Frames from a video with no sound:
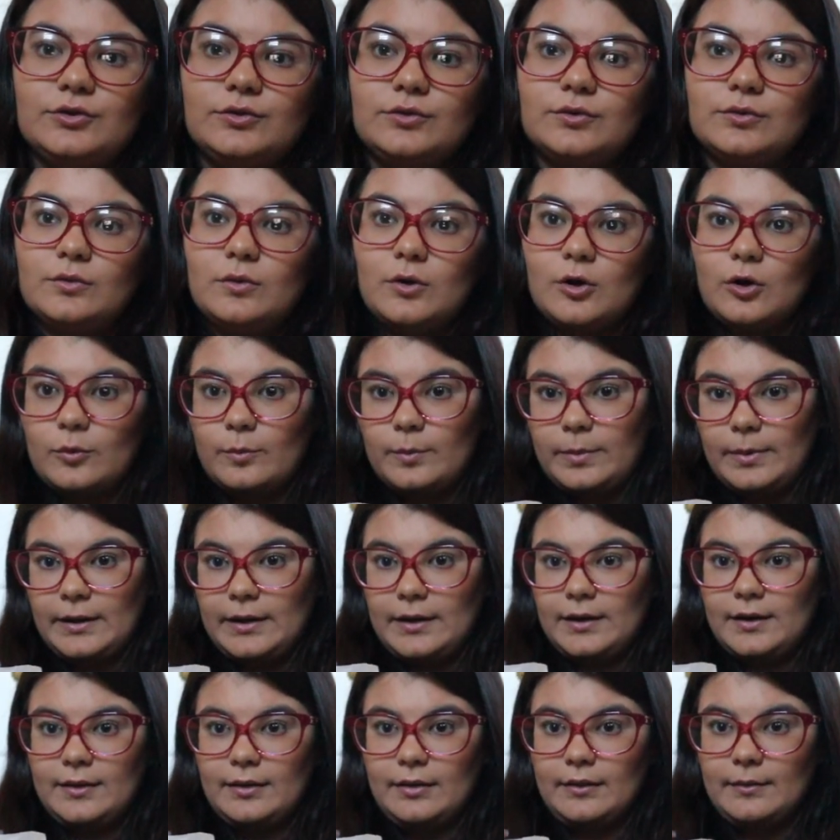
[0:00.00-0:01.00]
you
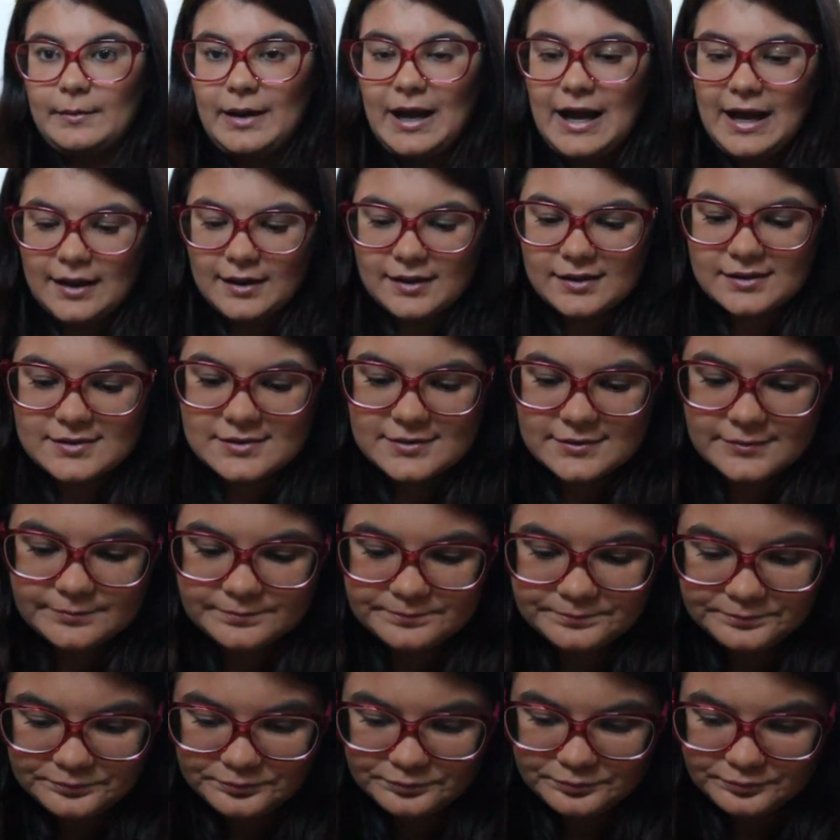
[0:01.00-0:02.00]
open the box.
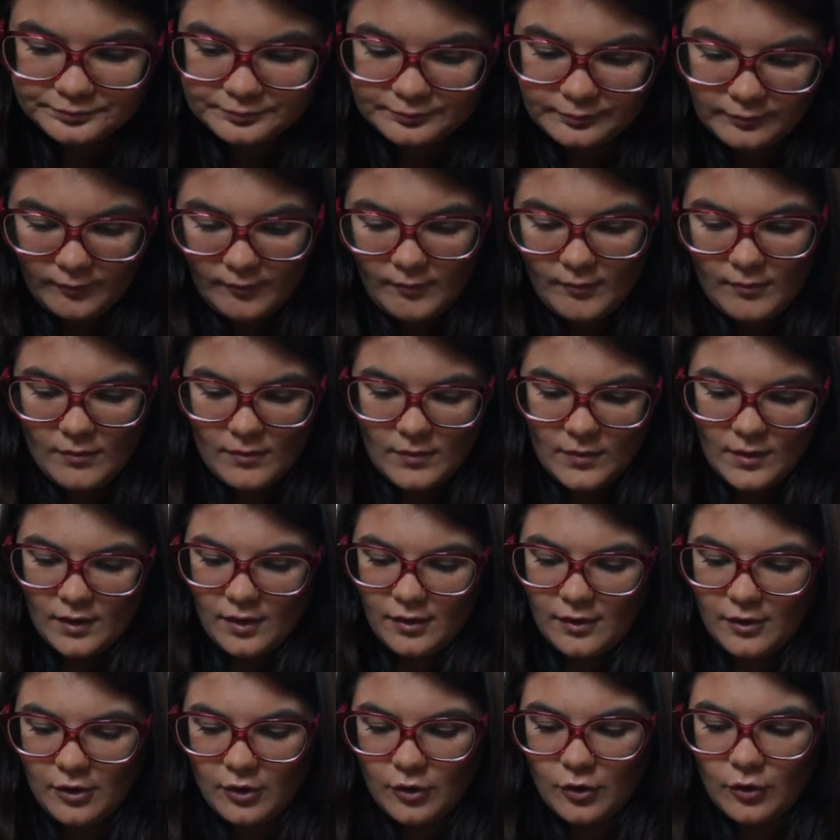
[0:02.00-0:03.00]

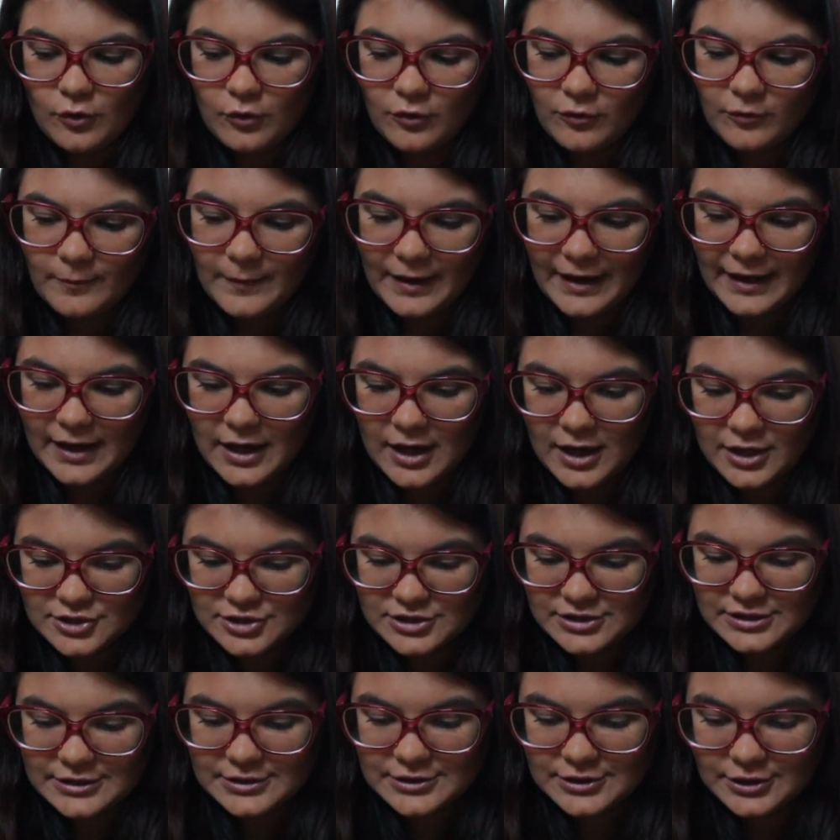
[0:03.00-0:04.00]
Oh my
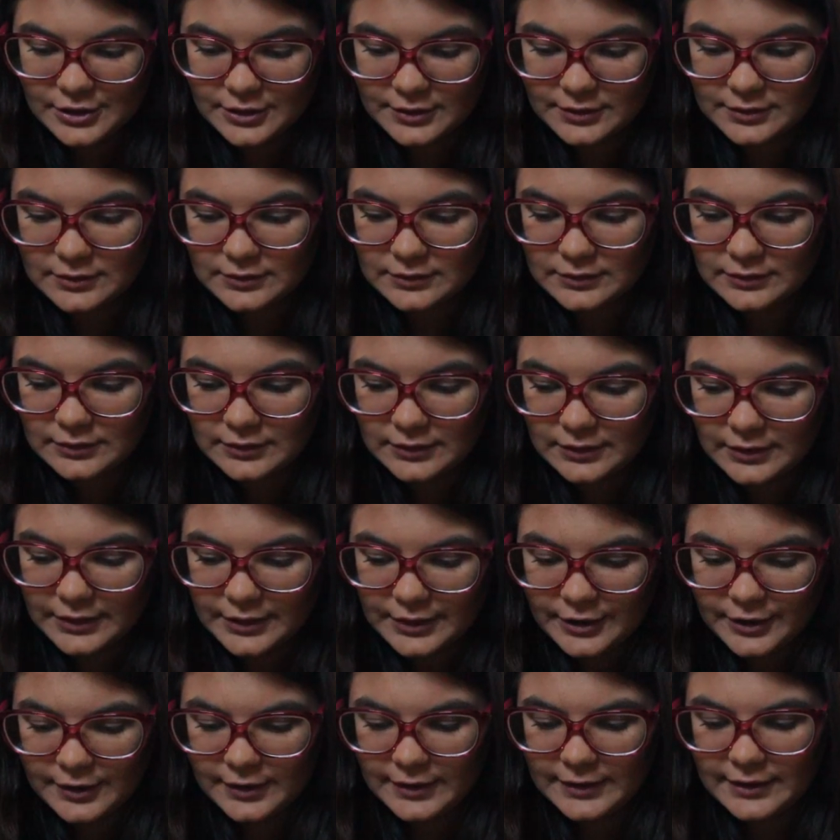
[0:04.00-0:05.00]
gosh, these are
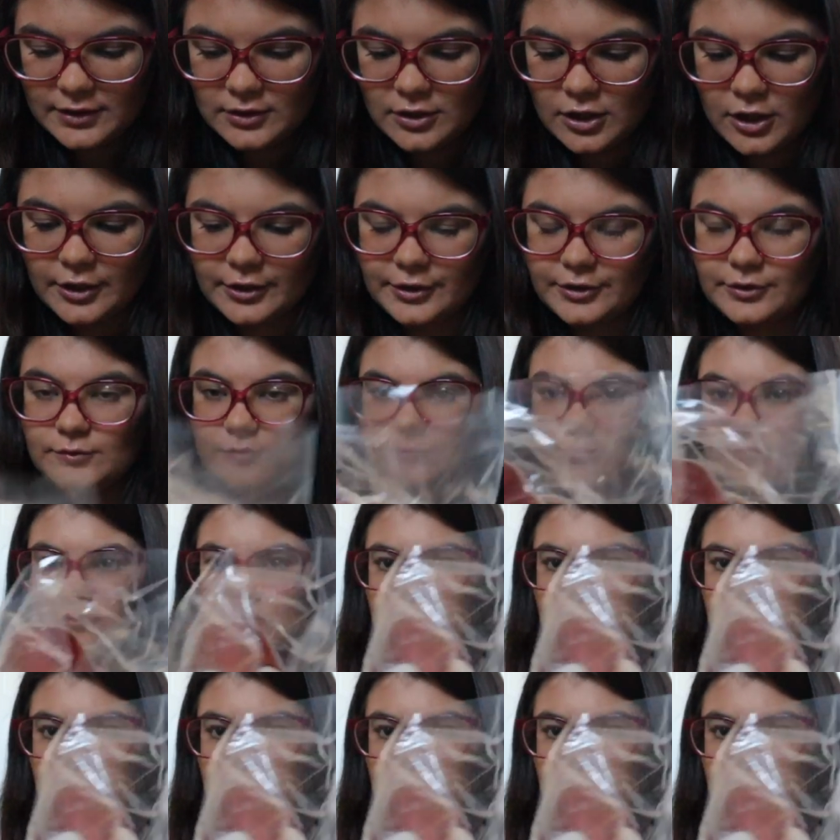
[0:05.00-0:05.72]
literally, are you,